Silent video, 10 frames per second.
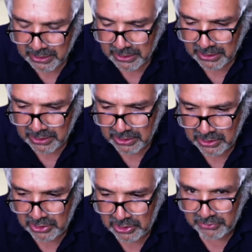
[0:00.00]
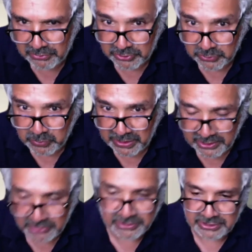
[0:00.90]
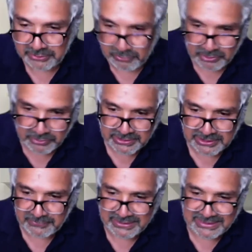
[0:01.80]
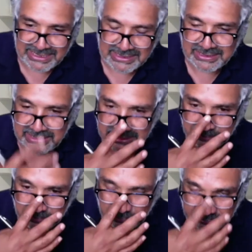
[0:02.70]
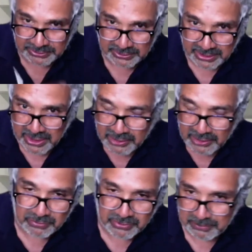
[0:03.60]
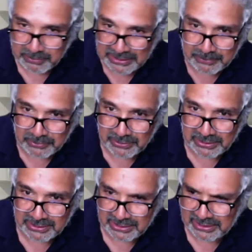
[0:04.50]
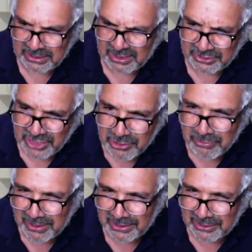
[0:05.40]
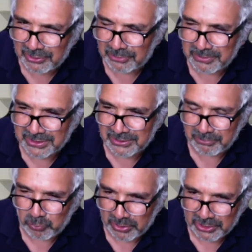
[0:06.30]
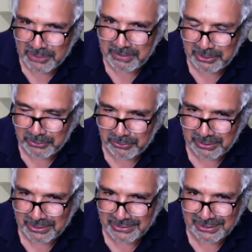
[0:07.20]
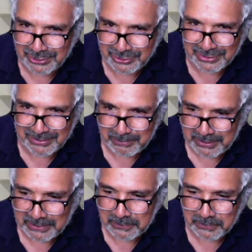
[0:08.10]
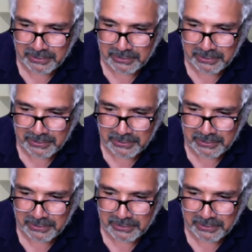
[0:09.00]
uh, are a good way not only to grow stuff and test things, but also to learn from other people. And and, and generally, allotments are welcoming organisations and people.